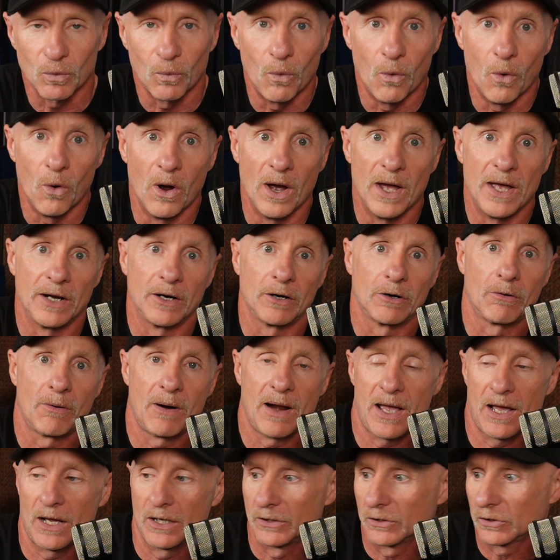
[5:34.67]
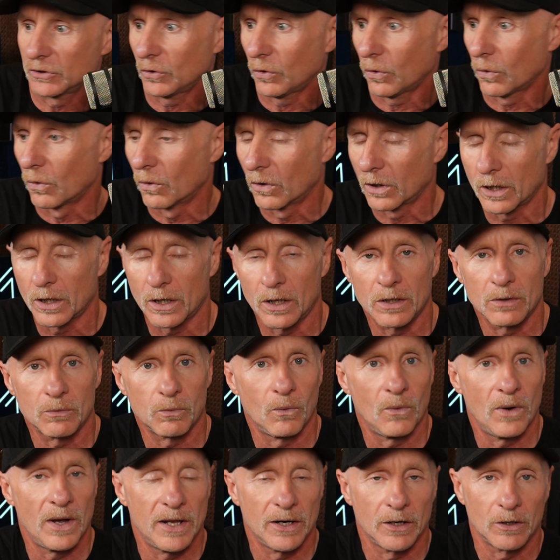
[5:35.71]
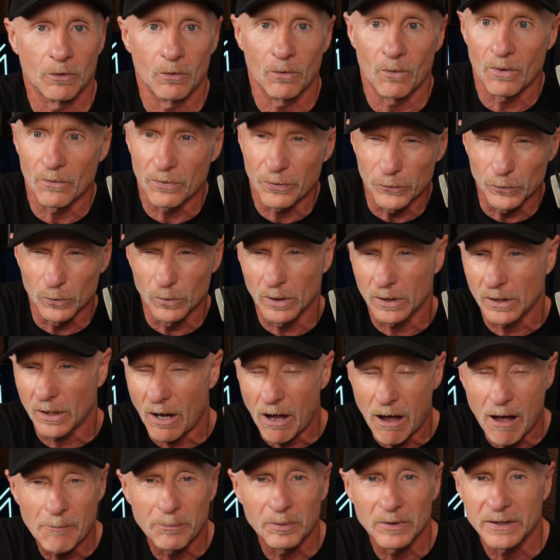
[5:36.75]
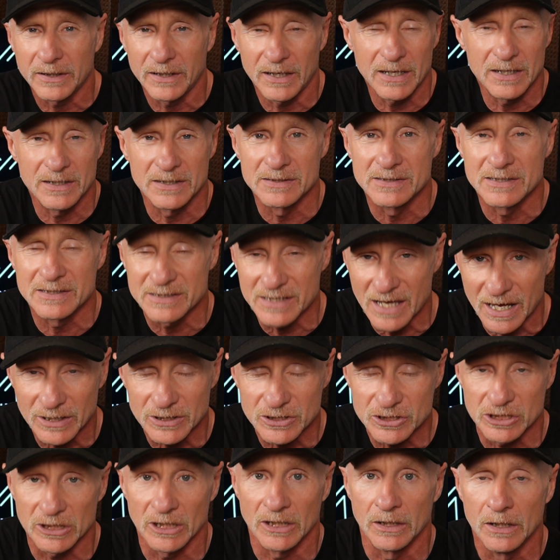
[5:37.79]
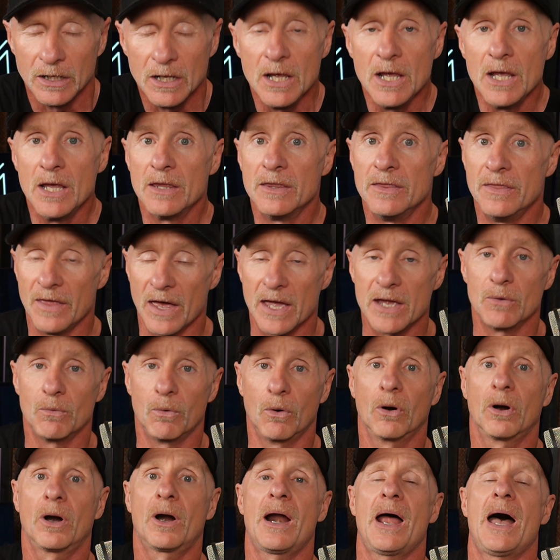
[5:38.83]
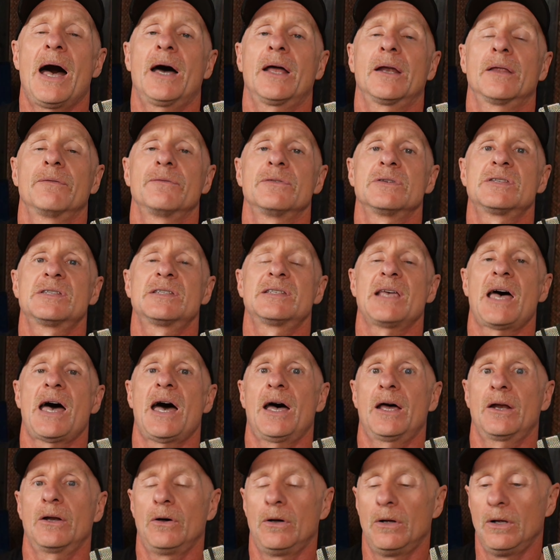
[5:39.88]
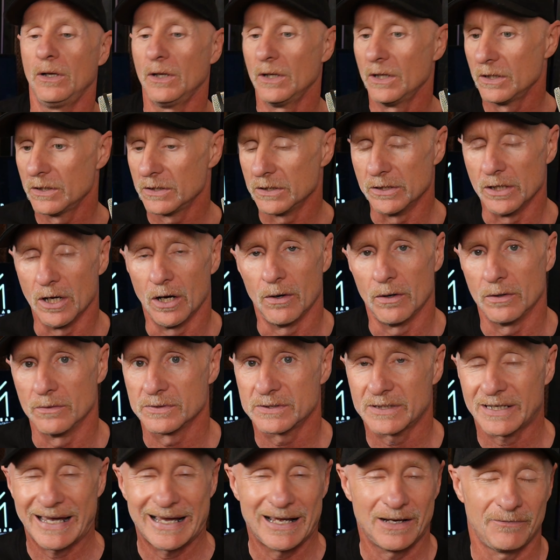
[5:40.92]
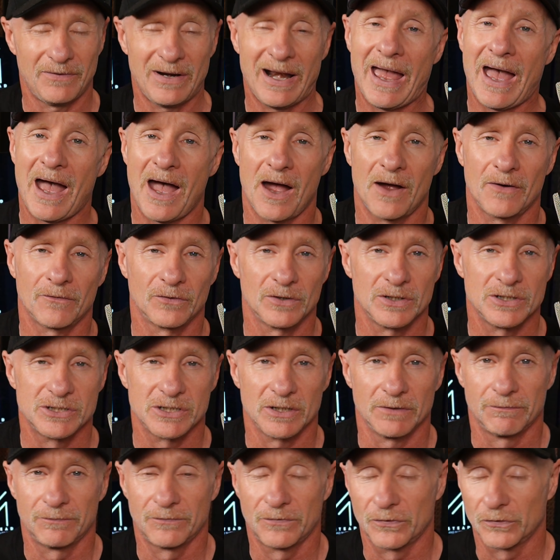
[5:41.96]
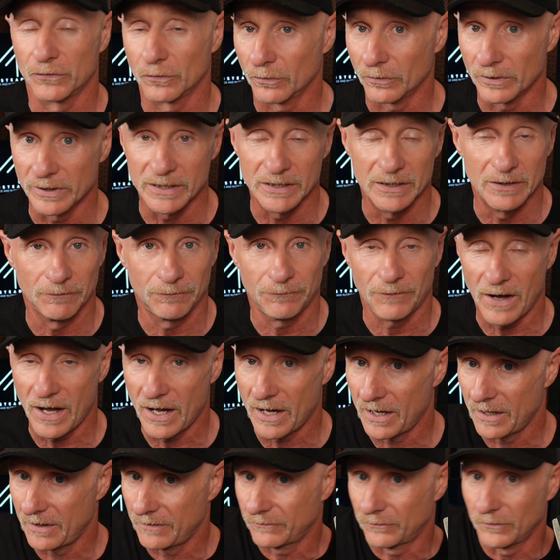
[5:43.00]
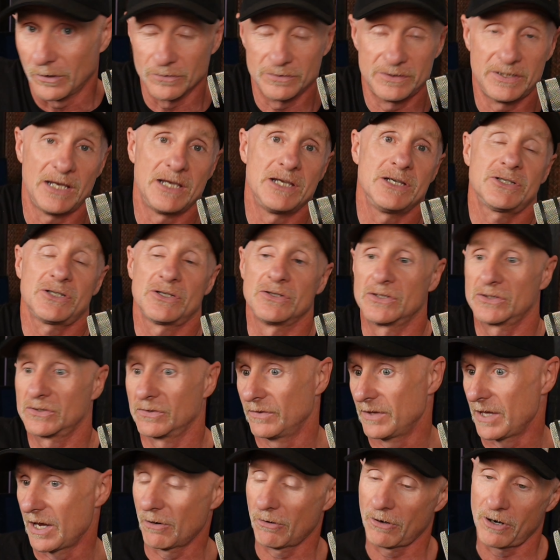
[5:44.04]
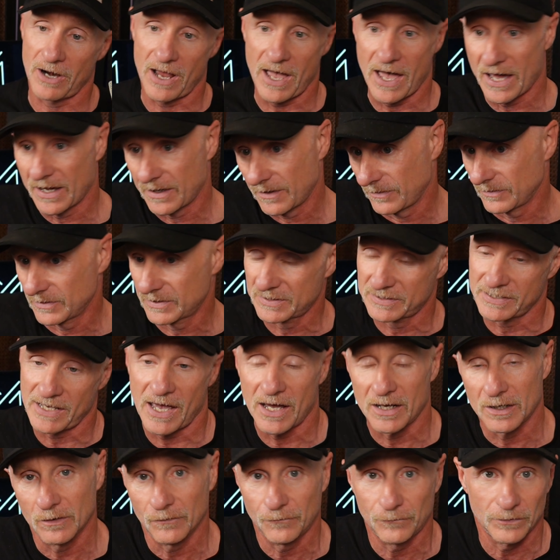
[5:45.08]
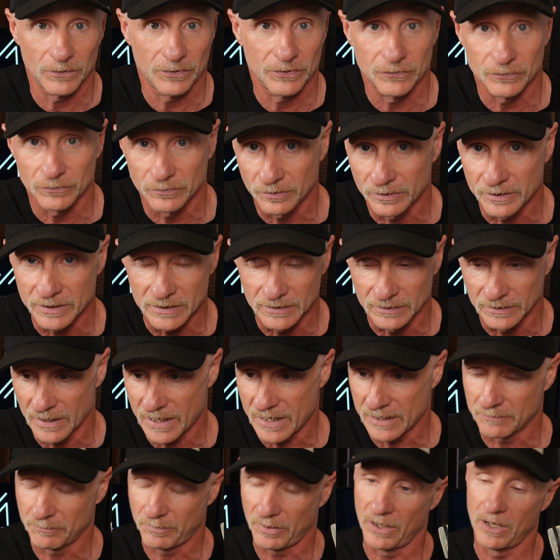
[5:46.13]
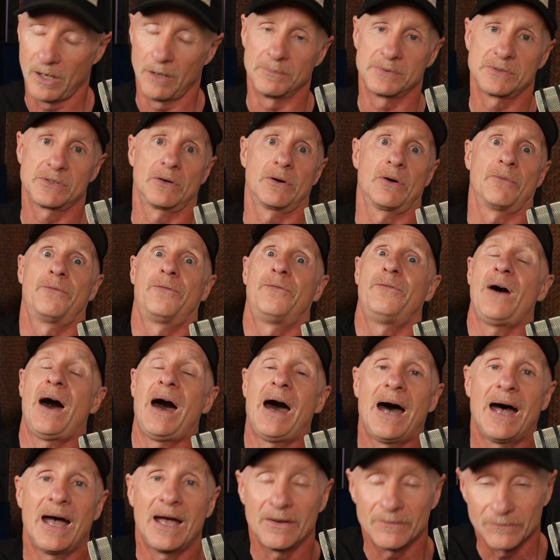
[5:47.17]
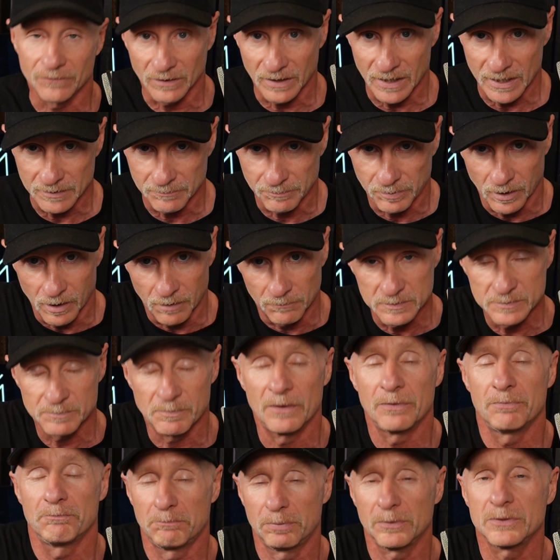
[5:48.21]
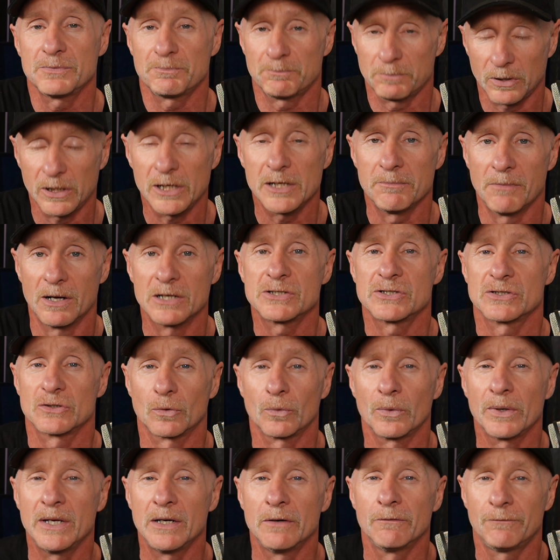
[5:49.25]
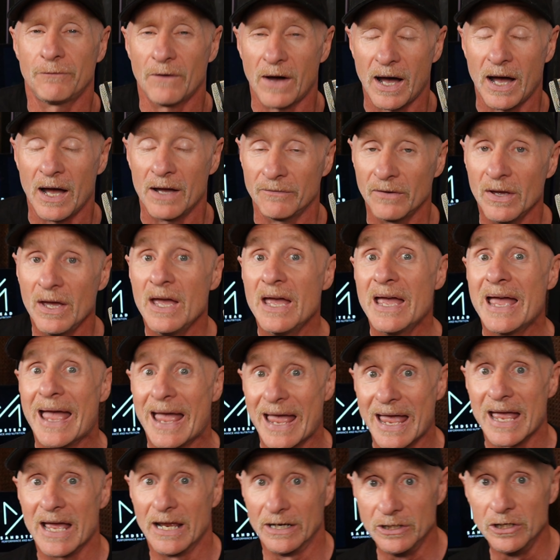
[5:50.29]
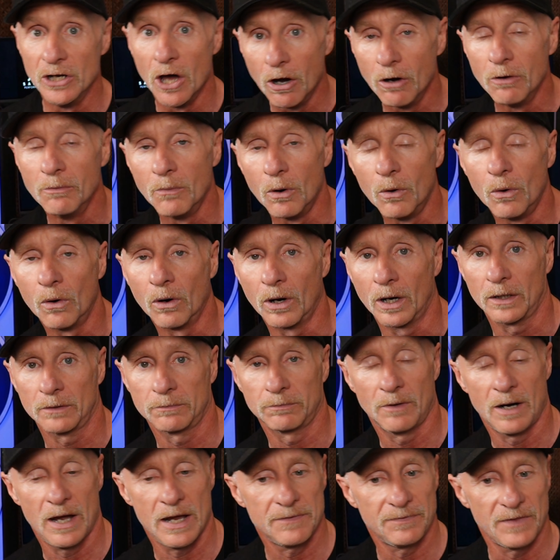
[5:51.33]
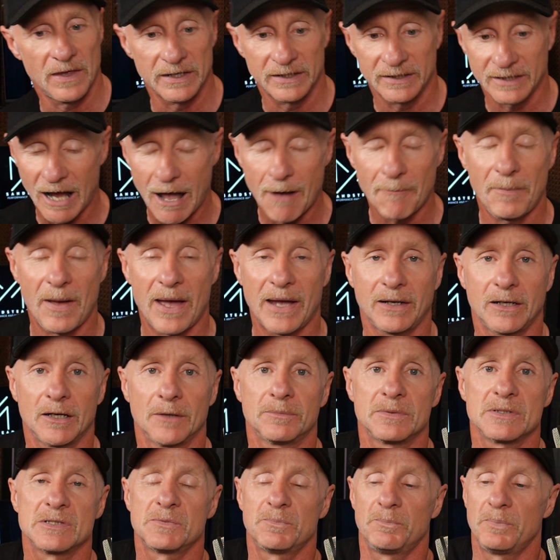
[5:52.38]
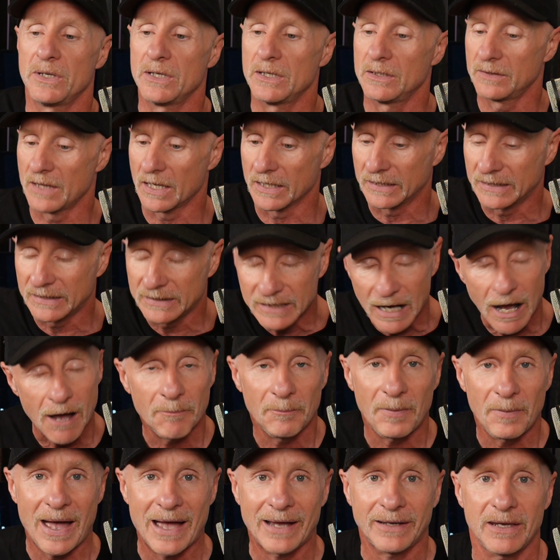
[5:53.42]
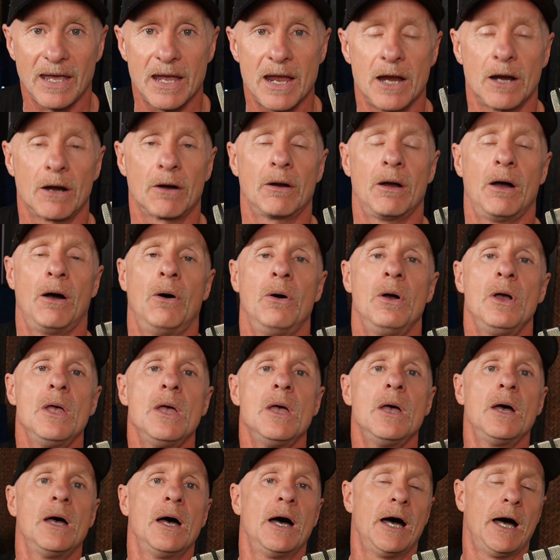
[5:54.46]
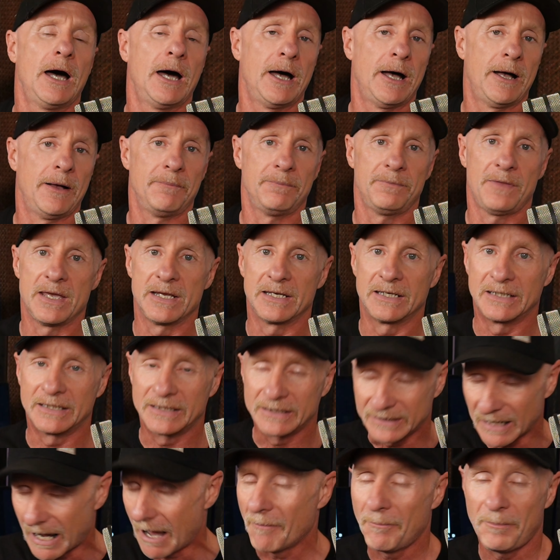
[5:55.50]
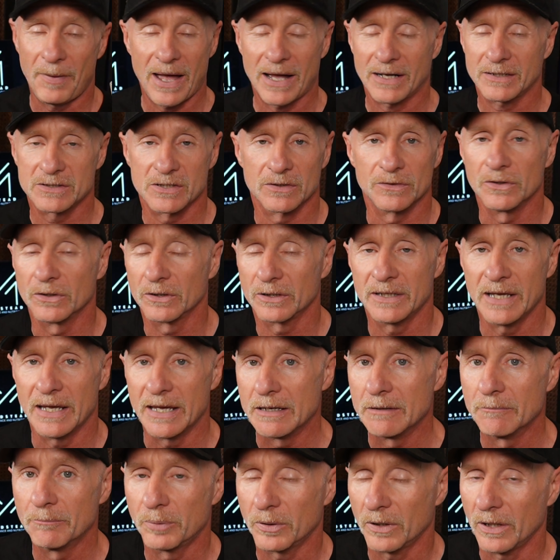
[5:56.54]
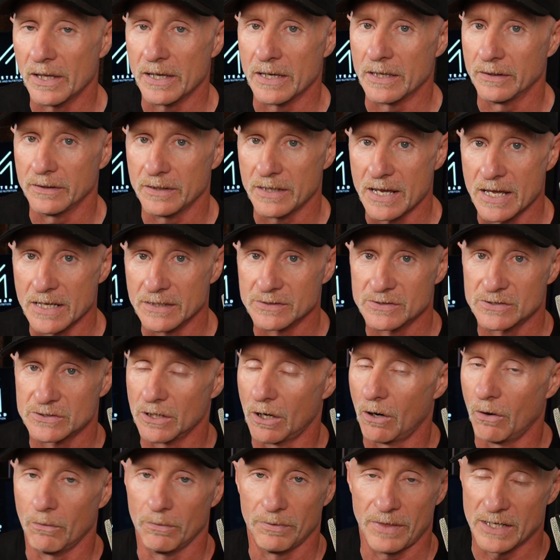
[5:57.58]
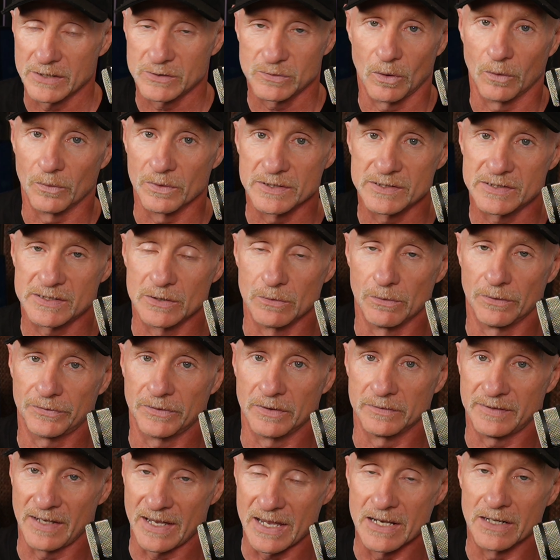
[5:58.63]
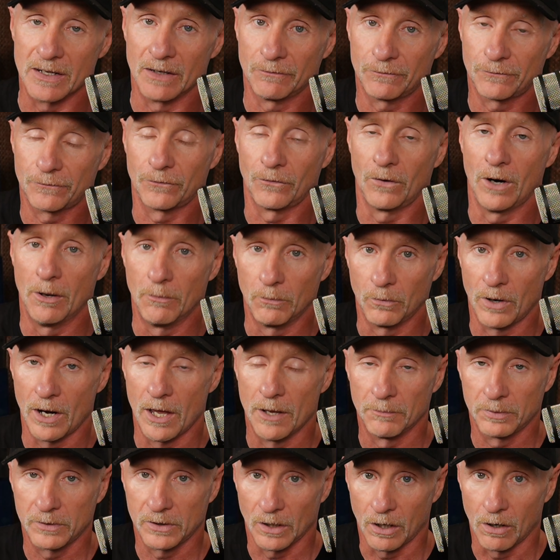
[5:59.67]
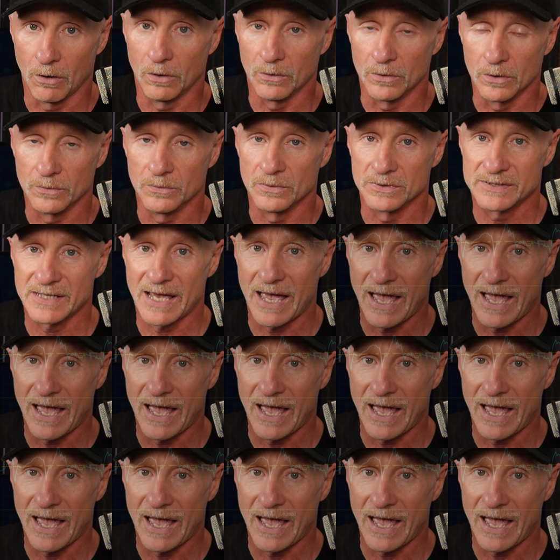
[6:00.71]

went around a corner, through a complicated section, they were out of the saddle. It was kind of an average of 3 to 5 rotations, so they were out of the saddle for 3 leg pumps or 5 leg pumps, but pretty much 3 to 5 and no more, right? They got back up to speed, they got back aero. They got back to their game plan. And so that's what we see with the data from Remco. It was